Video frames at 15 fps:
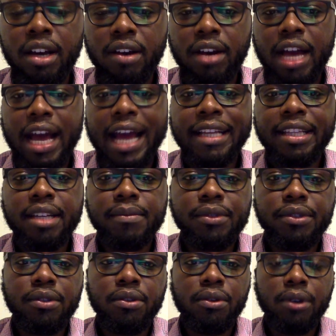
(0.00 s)
Other items
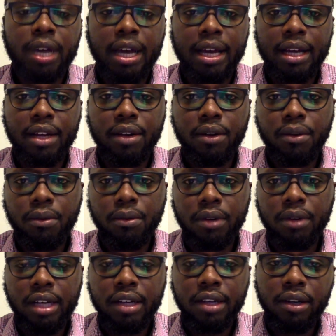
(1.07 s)
to look at will
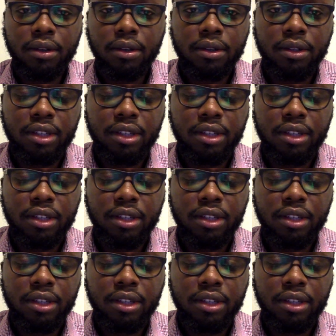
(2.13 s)
include